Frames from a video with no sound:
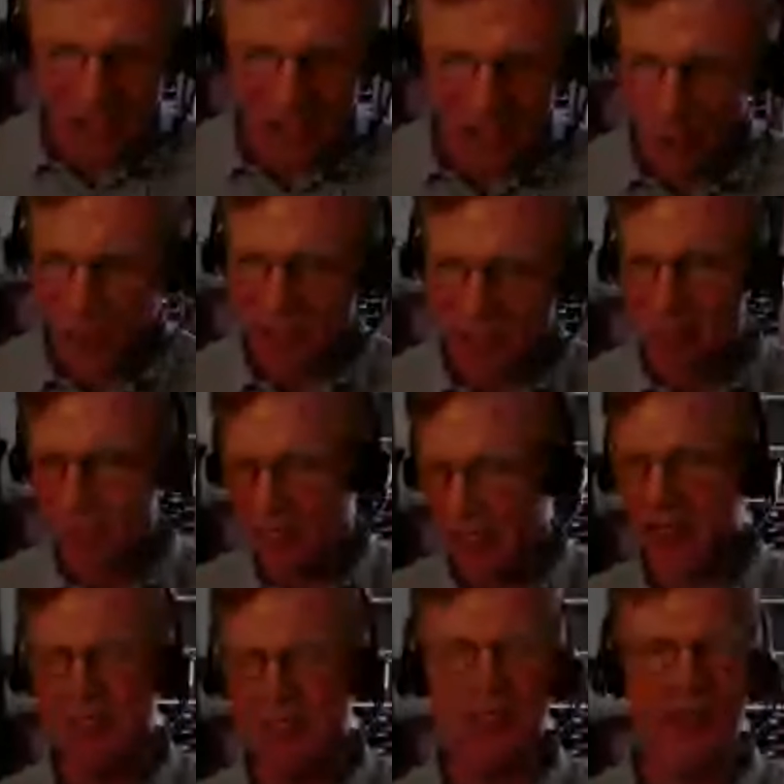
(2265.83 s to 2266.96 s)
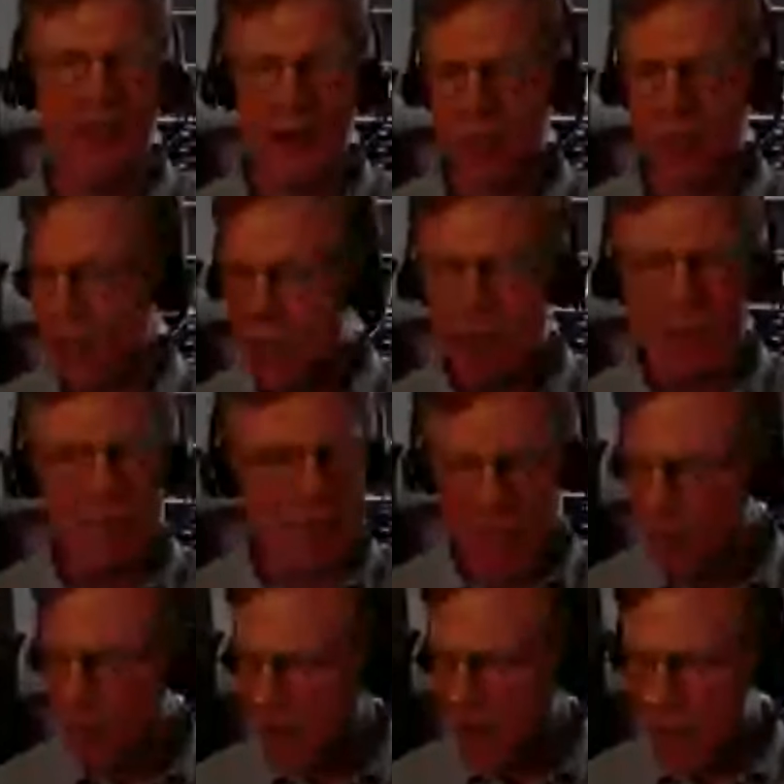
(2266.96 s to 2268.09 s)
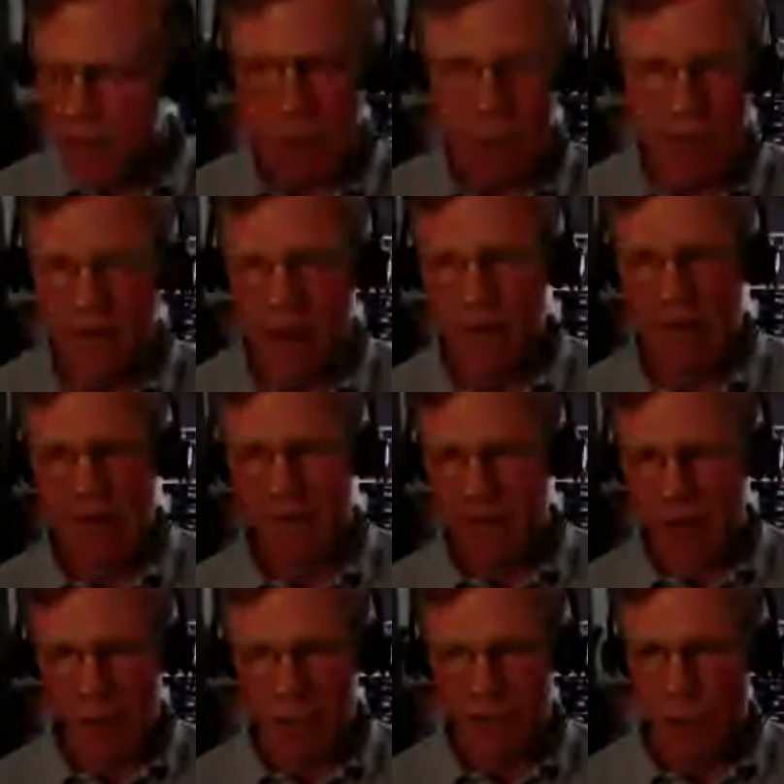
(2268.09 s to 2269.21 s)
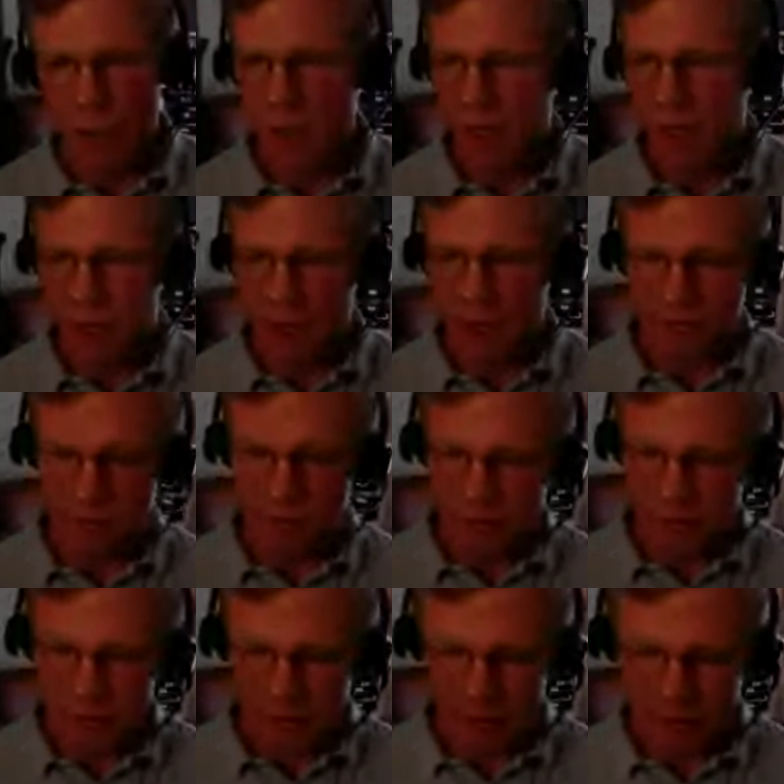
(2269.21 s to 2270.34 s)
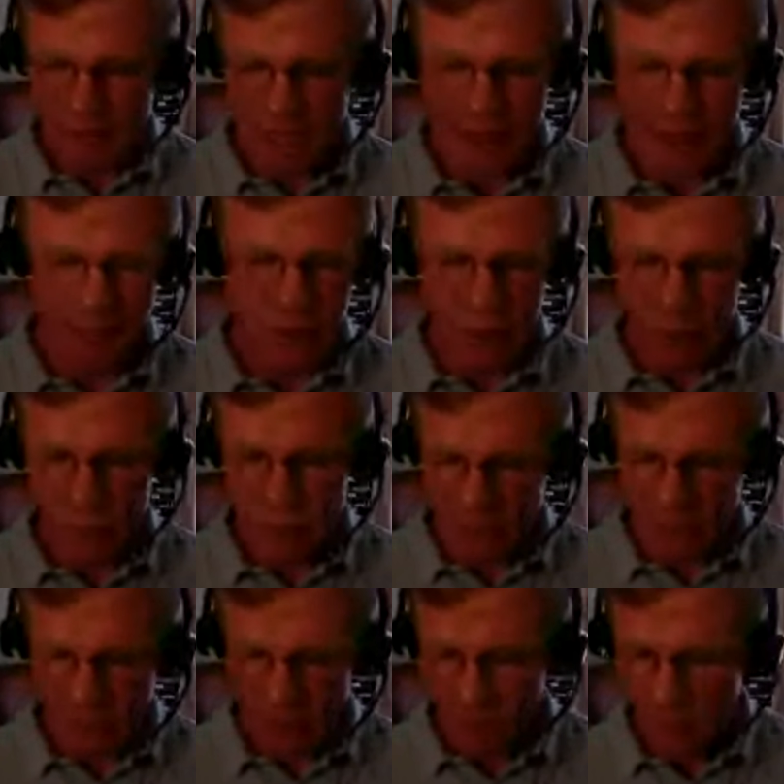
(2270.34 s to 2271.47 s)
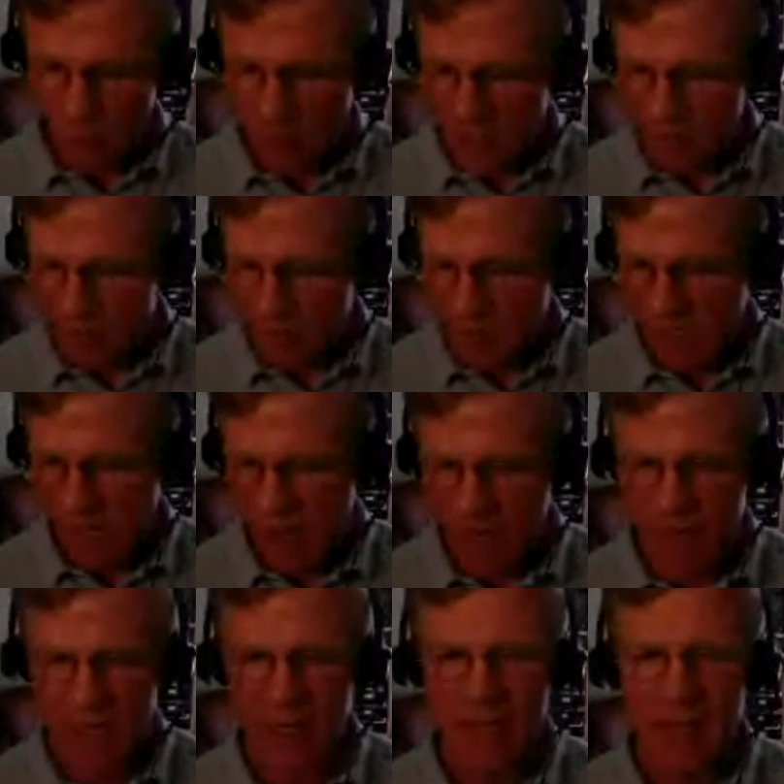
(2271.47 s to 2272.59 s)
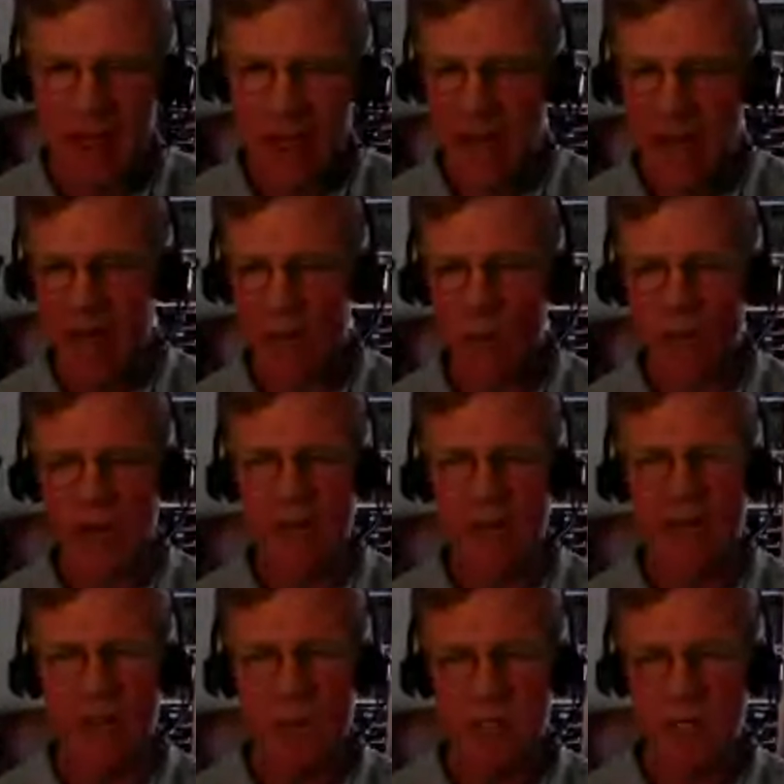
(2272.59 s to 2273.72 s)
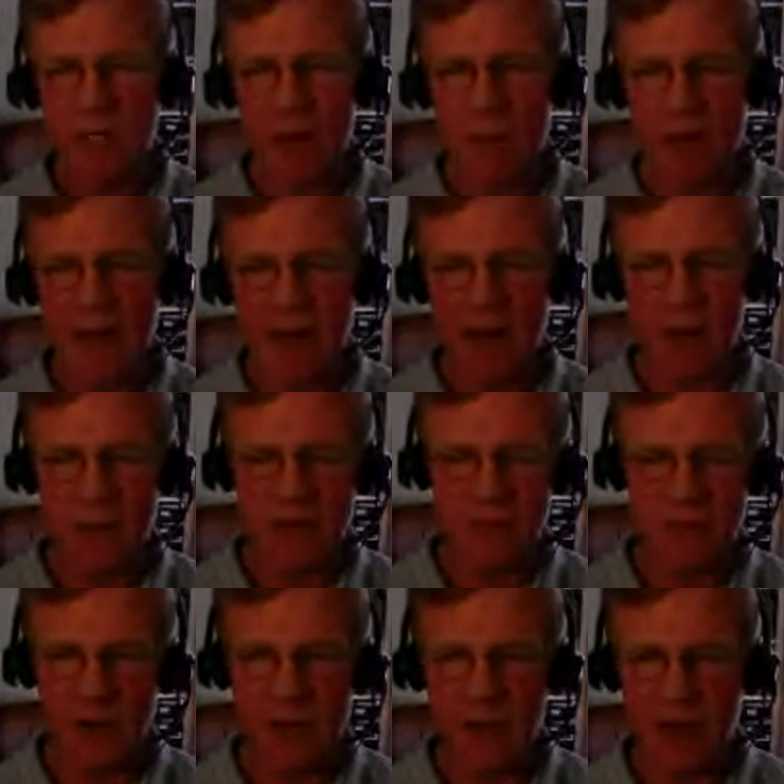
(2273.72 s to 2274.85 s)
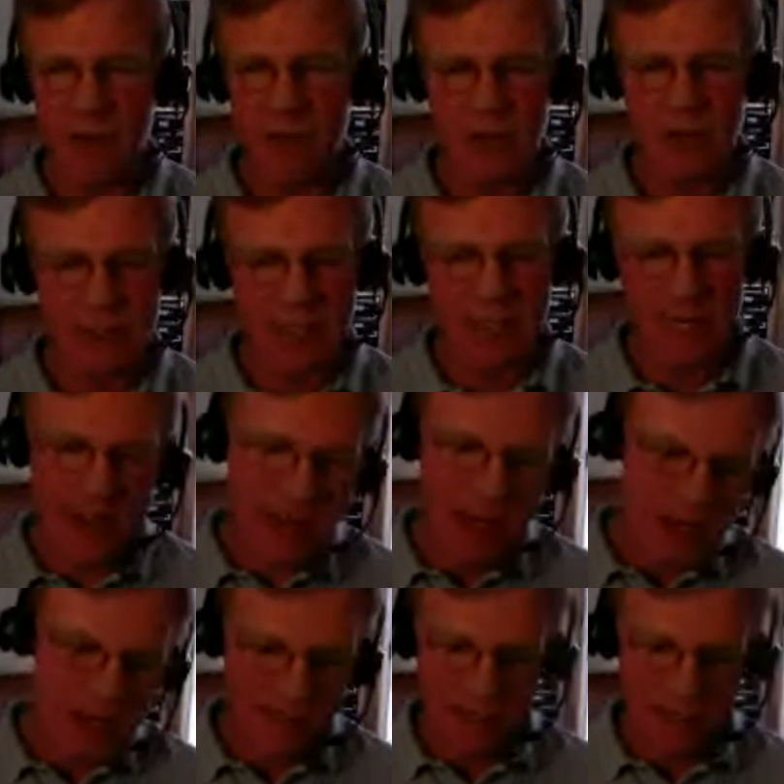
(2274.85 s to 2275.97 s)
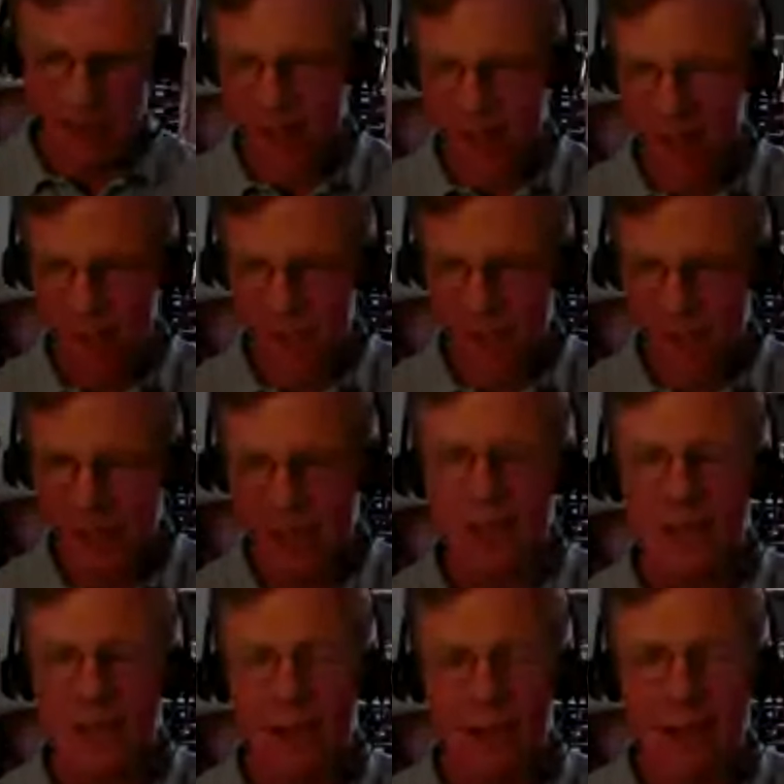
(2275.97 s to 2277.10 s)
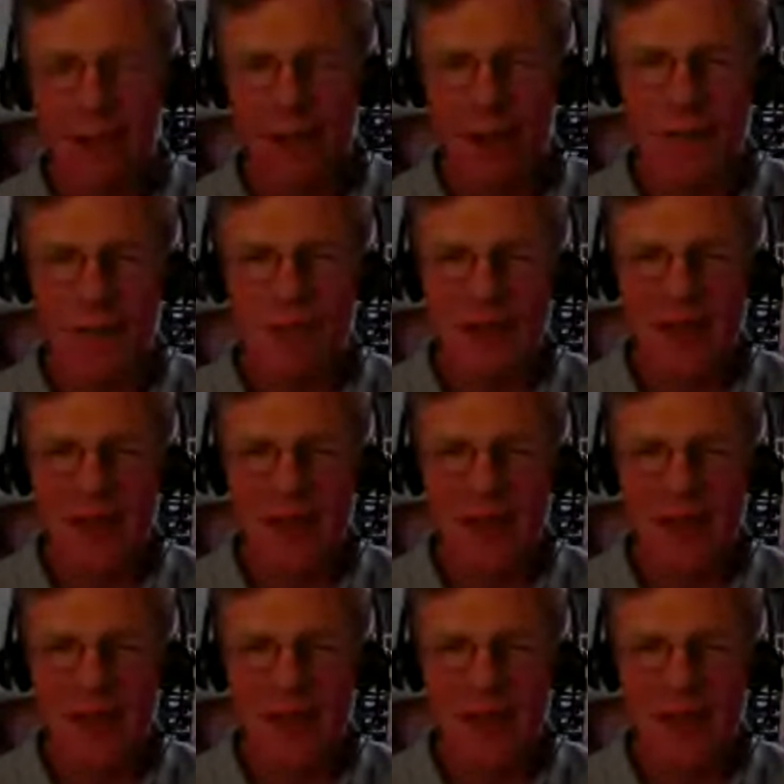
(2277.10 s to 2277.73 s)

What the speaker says: don't know. But yeah, thank you so much, Sam. I've been a follower of your work. I've been signed up to your newsletter for quite some time, and then when this was coming out, it was very kind of you to say, yeah, send me a copy, you know.